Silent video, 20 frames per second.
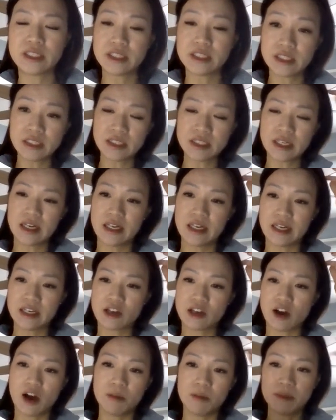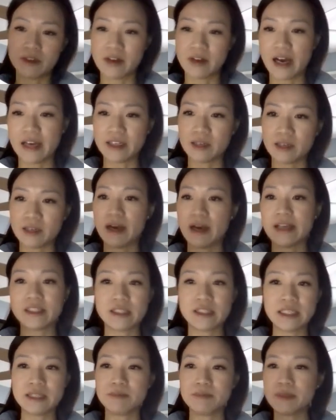these are like common items. I
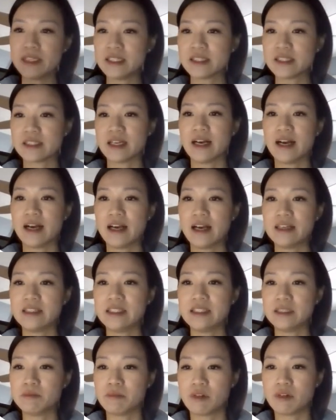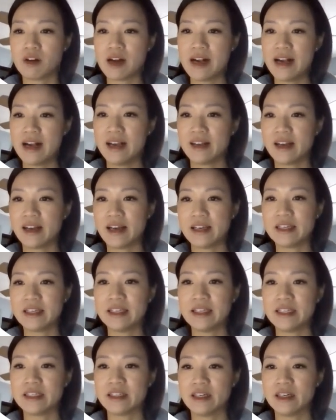eat pizza, I eat bread,
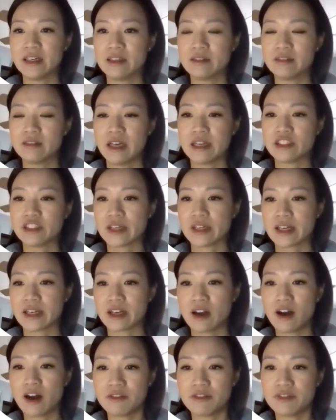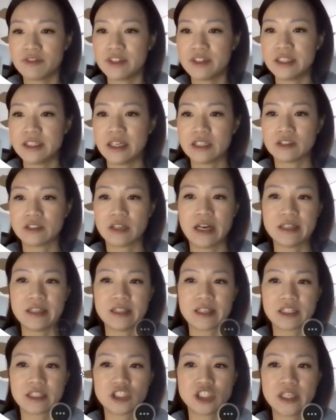I drink a coffee, I
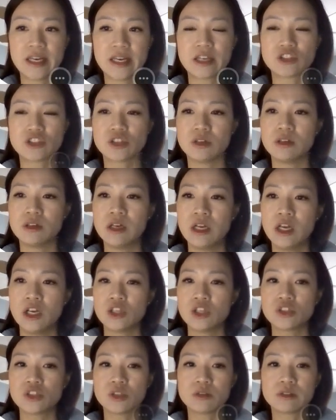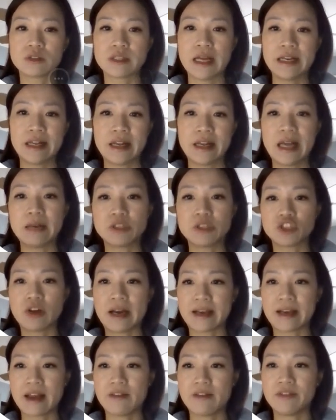take a shake. So and then I
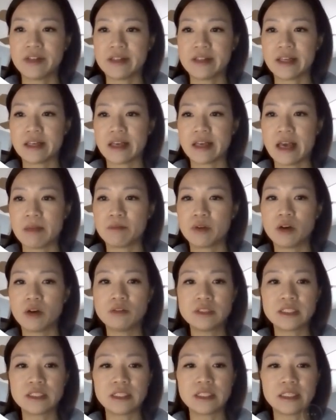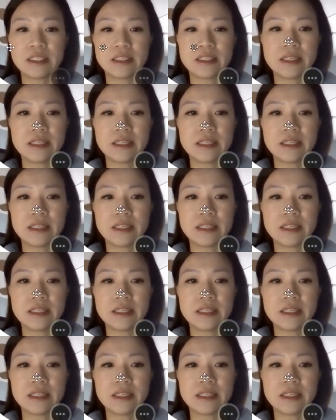track everything. And protein,